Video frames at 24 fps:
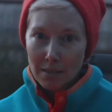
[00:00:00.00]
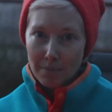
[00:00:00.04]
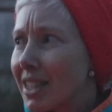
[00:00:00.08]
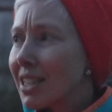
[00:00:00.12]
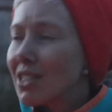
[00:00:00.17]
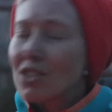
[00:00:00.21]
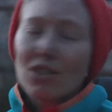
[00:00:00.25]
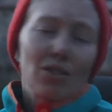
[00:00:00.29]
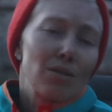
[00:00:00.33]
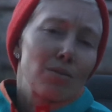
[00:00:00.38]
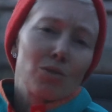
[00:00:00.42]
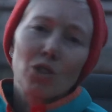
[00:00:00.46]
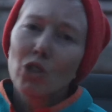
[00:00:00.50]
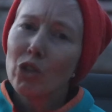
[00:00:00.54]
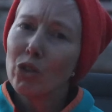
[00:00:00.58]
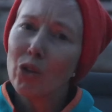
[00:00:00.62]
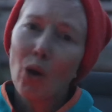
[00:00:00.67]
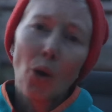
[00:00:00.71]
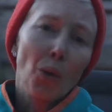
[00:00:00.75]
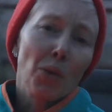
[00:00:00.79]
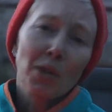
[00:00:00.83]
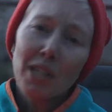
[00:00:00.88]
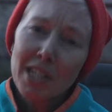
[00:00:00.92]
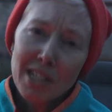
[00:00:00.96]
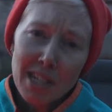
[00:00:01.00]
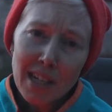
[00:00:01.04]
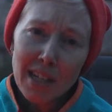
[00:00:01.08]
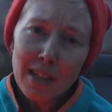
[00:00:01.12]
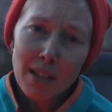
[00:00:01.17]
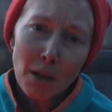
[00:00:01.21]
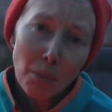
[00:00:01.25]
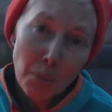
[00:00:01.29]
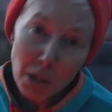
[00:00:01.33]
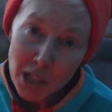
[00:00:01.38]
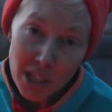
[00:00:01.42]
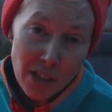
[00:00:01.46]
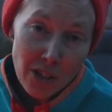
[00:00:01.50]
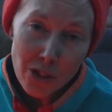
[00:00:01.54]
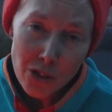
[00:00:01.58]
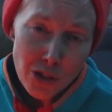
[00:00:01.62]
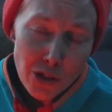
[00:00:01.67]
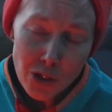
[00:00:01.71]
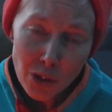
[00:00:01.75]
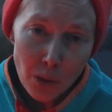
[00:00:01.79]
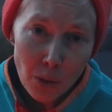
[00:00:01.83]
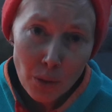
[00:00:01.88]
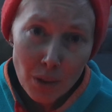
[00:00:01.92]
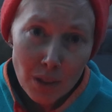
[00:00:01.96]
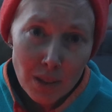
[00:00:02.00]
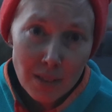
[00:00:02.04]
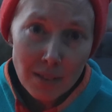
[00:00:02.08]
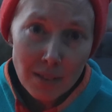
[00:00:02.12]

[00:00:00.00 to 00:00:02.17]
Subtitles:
This should only take a minute or two.